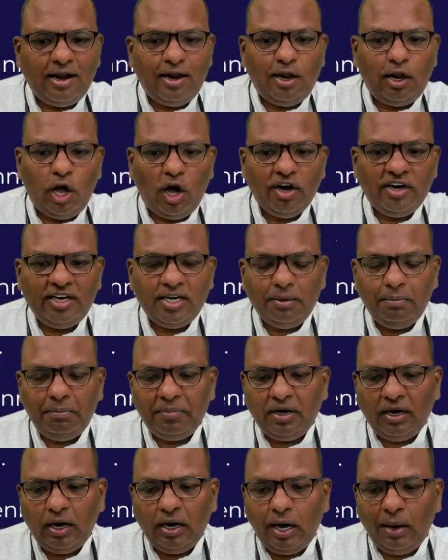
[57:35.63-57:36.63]
locked up
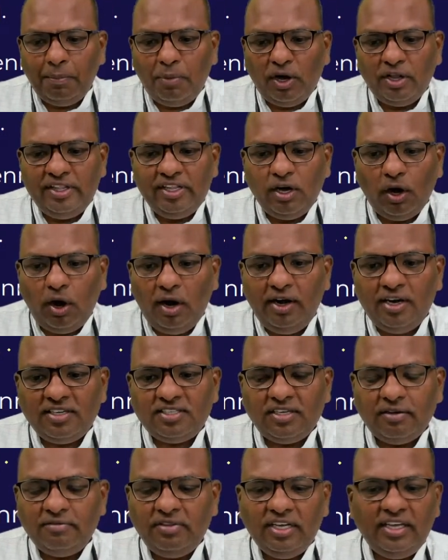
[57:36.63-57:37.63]
upon the
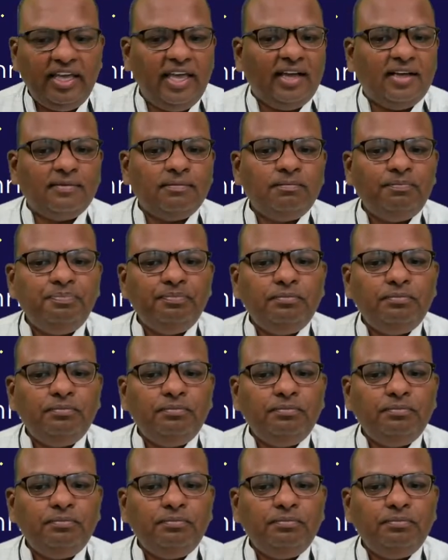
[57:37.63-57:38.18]
orders of the king.